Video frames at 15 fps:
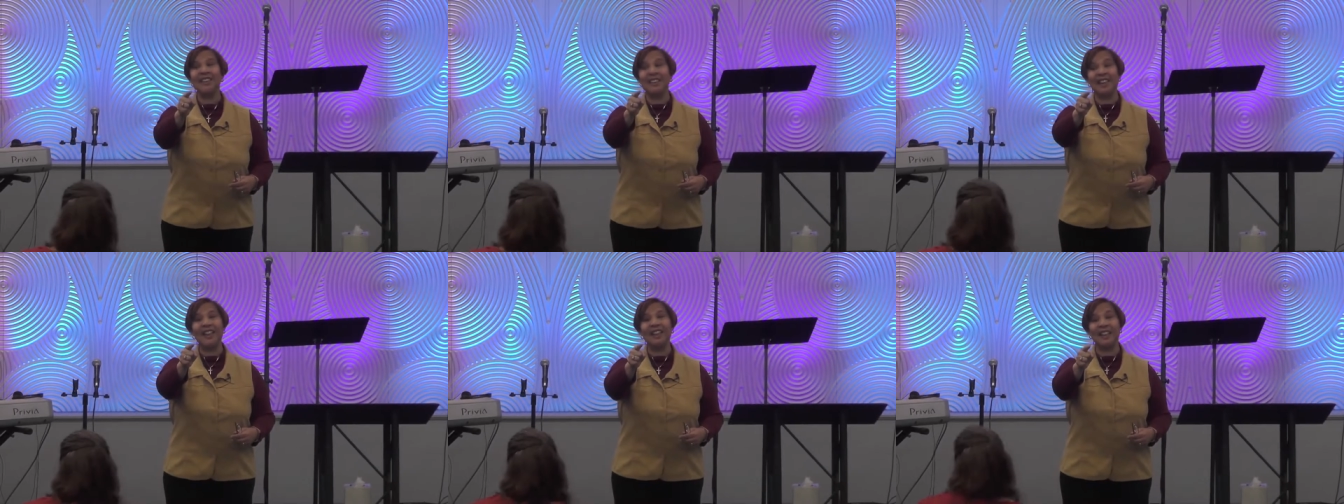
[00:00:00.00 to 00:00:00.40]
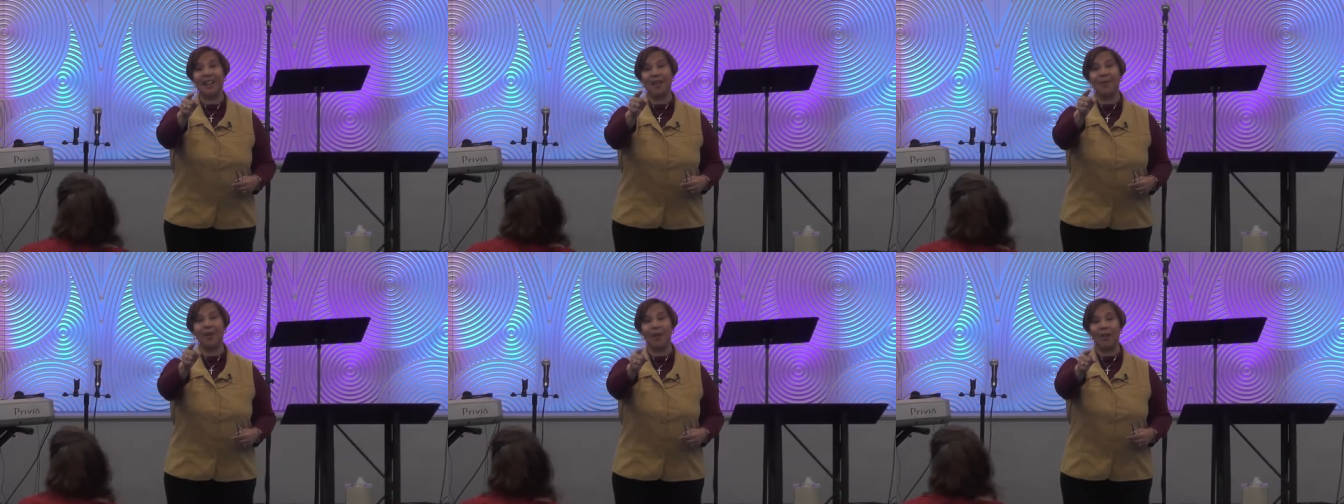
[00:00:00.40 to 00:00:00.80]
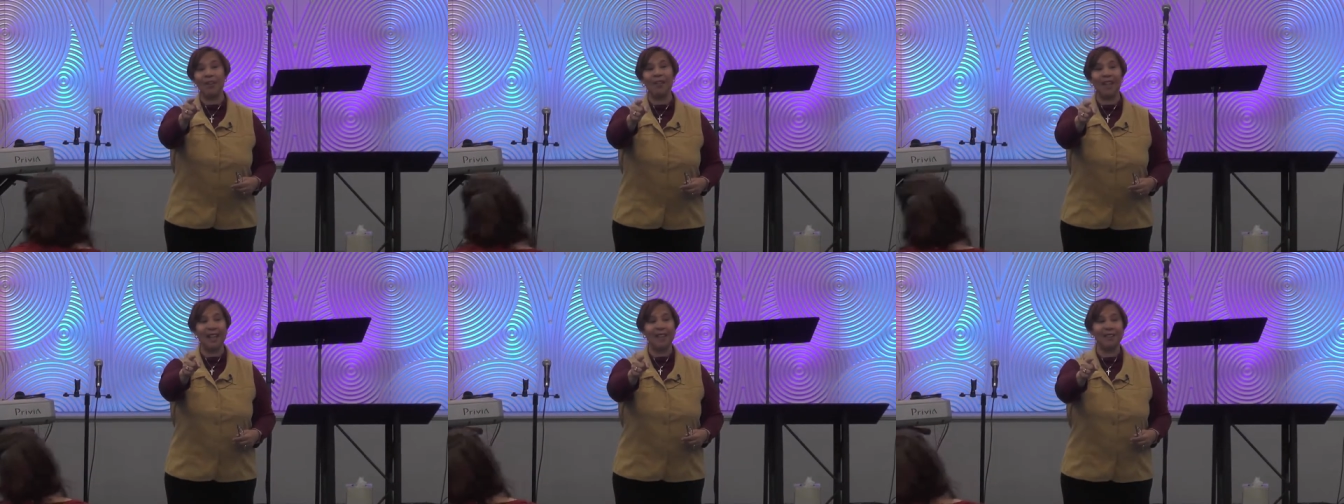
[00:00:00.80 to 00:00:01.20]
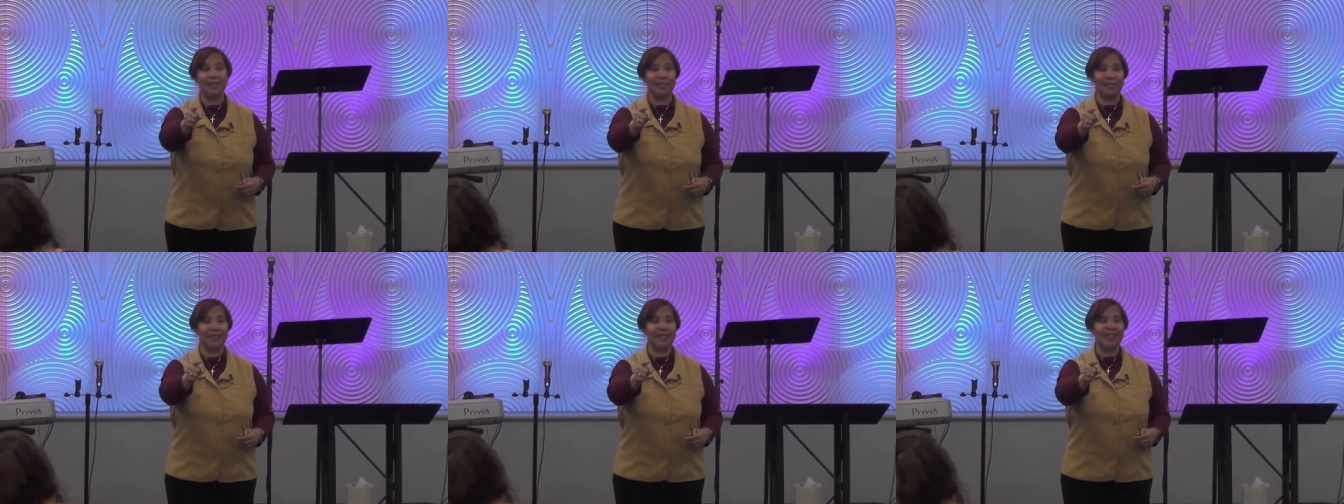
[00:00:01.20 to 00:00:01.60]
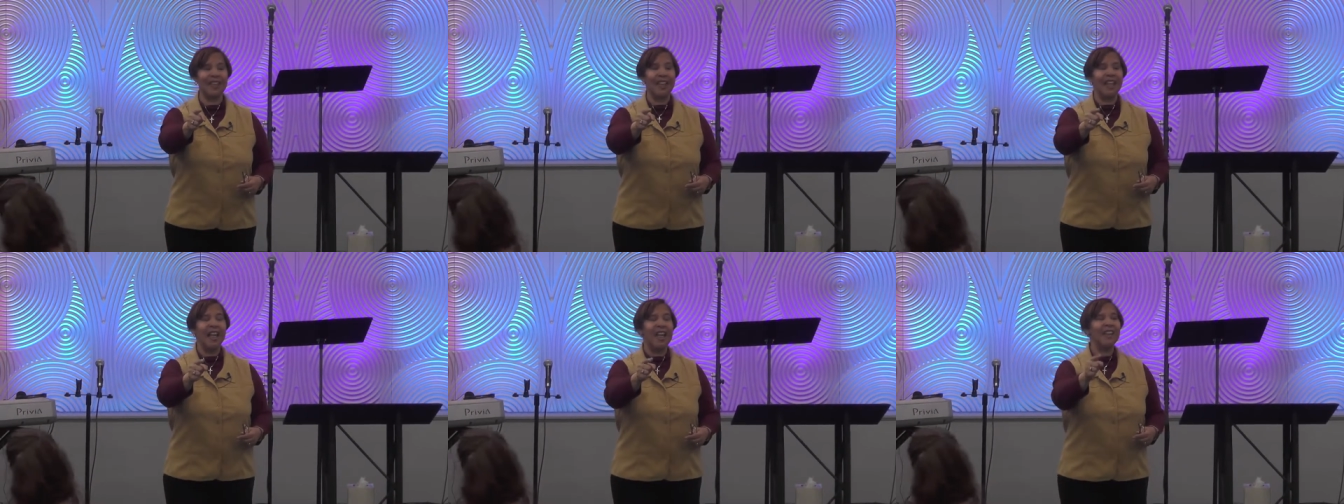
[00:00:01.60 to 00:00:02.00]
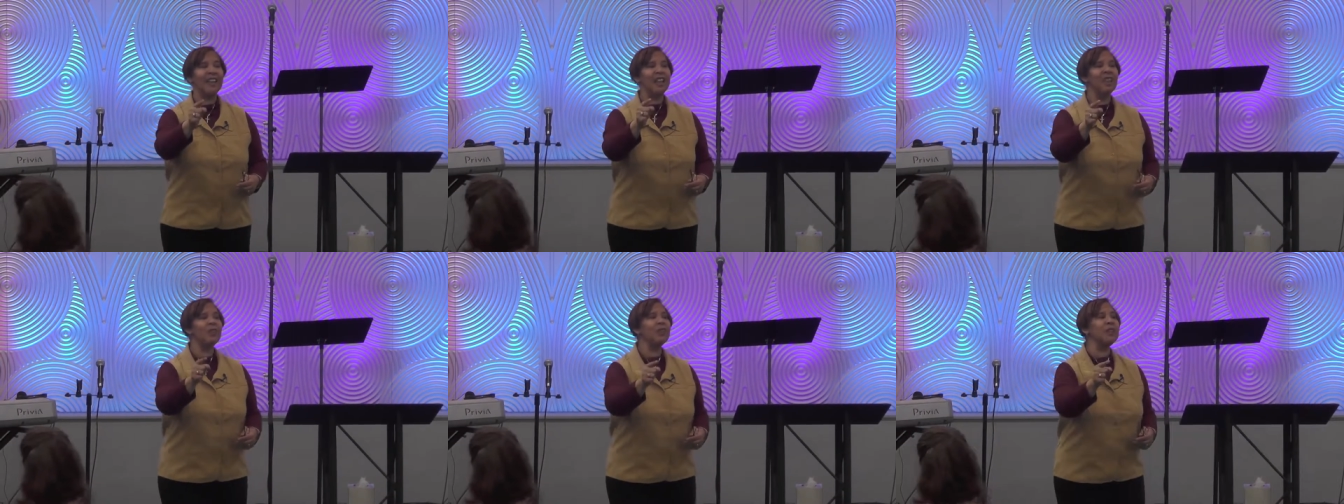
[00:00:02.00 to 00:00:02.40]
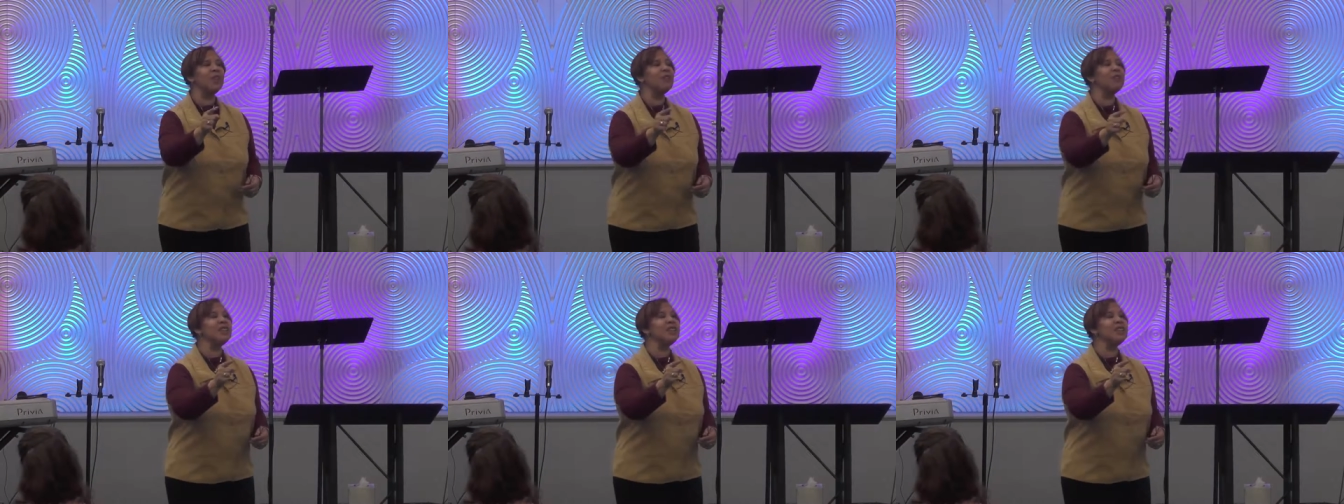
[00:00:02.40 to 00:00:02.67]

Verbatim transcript: indeed have all the answers. And even if